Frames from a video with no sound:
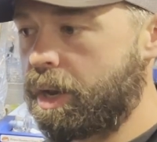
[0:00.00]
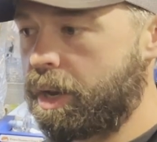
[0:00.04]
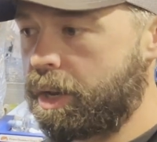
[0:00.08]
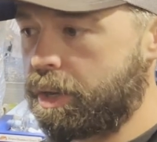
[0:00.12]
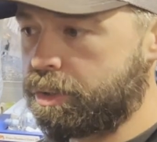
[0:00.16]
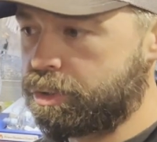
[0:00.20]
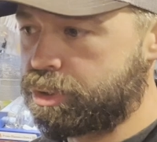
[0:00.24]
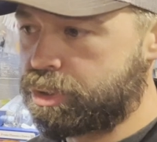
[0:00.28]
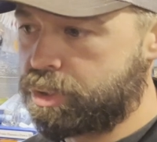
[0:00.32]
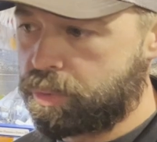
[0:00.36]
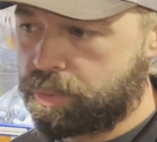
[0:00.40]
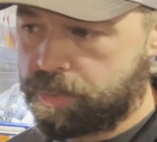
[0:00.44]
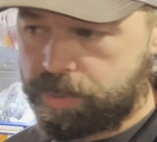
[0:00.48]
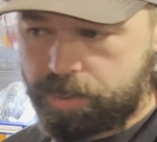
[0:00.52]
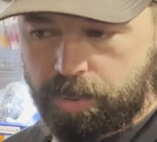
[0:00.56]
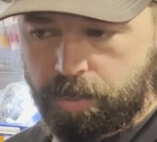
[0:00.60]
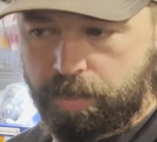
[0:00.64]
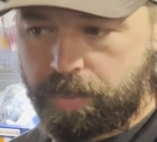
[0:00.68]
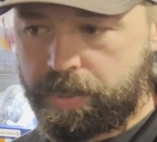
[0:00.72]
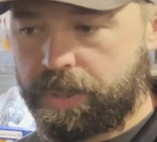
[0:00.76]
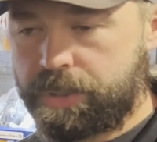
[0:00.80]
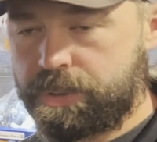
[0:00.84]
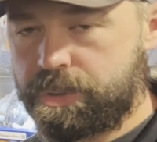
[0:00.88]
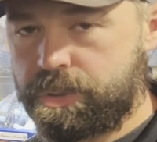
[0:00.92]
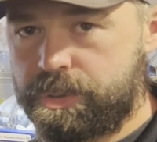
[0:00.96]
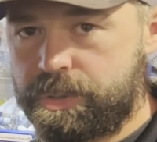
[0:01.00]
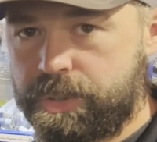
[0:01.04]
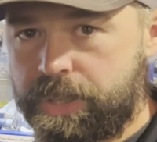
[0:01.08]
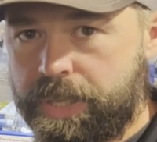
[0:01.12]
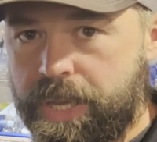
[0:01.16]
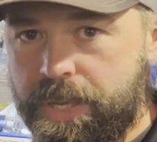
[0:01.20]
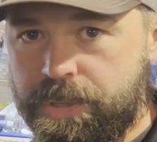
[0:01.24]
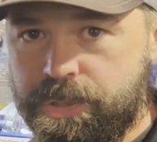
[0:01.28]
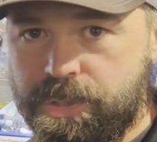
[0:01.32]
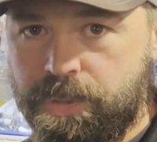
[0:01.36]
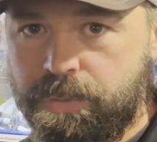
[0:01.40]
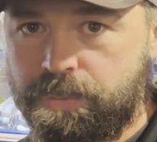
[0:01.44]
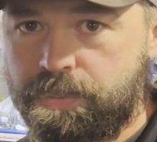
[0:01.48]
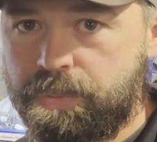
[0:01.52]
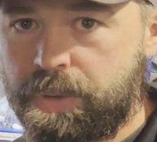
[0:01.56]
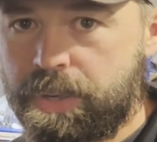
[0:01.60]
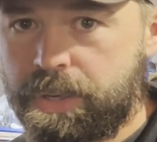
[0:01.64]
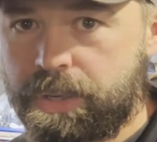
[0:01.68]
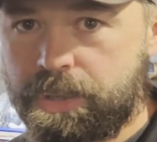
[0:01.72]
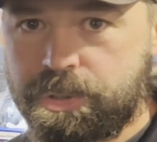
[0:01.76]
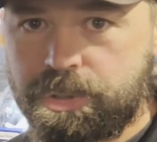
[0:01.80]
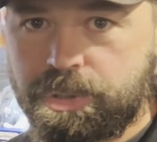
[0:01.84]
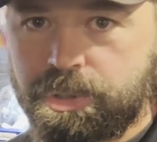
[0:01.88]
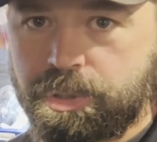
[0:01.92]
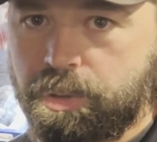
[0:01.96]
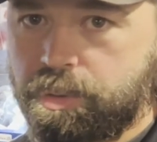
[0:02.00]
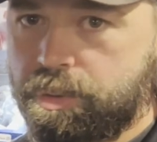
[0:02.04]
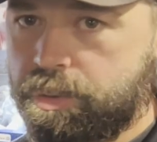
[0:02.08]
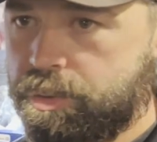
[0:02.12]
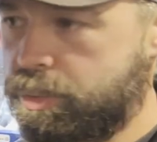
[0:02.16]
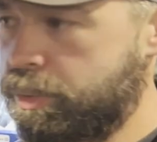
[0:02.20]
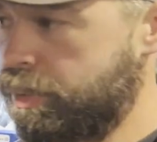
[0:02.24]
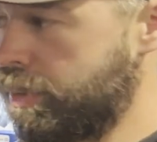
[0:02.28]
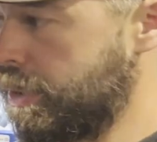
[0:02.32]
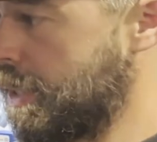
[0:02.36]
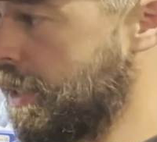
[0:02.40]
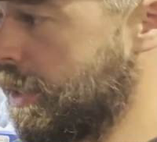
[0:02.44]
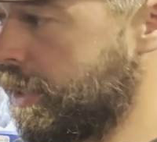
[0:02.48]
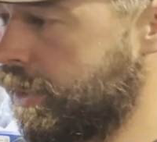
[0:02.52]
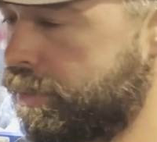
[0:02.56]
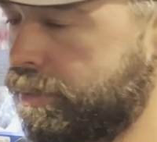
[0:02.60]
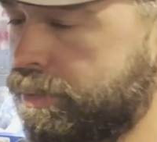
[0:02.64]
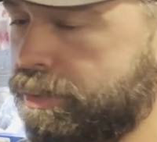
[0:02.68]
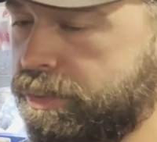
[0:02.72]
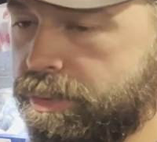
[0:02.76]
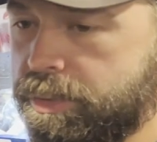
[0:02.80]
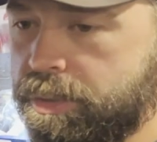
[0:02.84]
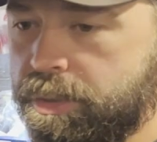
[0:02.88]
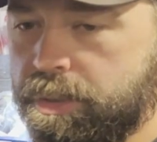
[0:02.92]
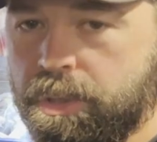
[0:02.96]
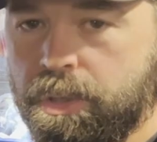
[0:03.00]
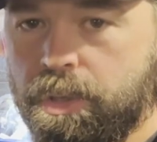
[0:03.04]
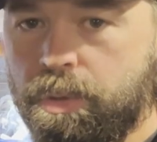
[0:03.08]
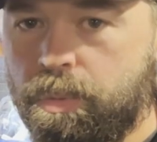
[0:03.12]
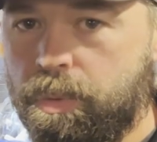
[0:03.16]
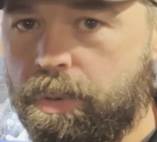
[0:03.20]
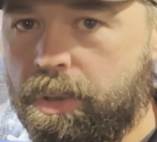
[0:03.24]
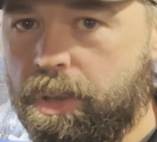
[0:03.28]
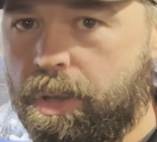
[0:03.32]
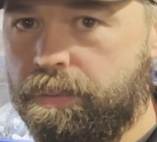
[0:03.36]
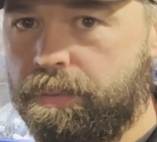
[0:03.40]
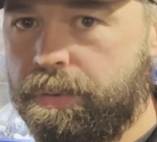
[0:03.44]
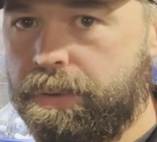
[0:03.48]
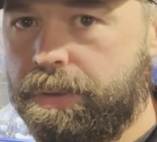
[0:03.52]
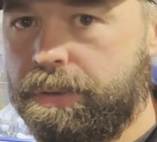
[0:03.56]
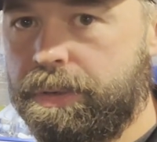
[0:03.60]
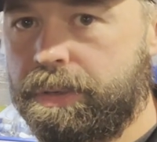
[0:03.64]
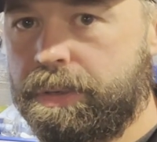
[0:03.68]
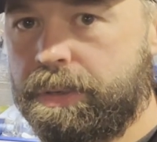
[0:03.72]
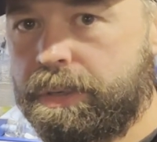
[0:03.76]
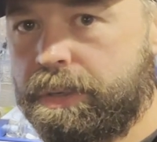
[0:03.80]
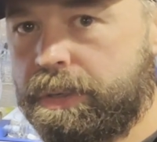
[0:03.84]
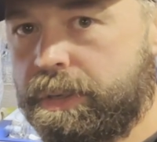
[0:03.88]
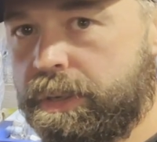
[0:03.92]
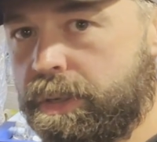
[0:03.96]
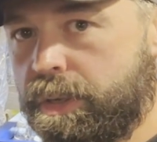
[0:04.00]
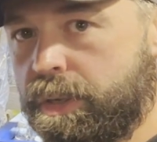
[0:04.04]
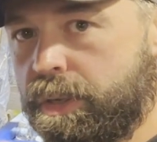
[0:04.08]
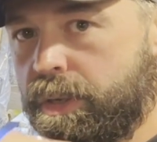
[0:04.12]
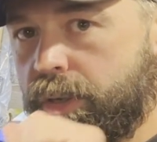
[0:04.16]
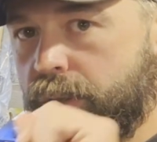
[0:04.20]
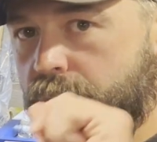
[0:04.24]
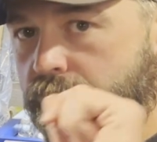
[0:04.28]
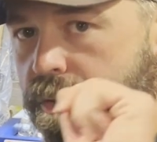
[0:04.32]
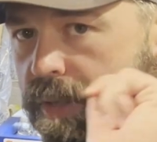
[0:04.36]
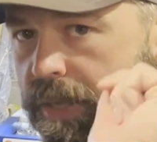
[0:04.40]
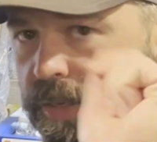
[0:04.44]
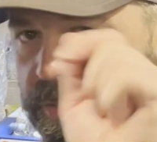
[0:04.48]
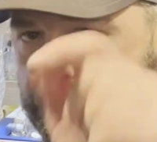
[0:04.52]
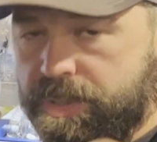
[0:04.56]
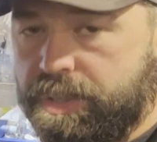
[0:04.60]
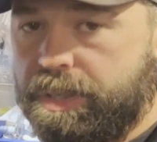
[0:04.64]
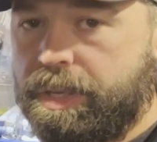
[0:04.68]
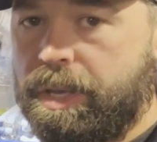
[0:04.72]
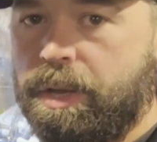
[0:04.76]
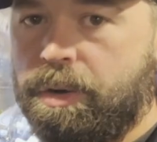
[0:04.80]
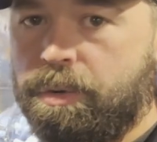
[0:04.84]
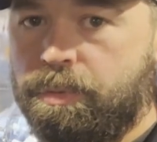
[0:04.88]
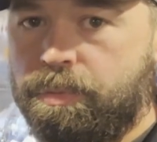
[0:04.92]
show us your pictures of catching fish, show us with kids. We love it. Thanks again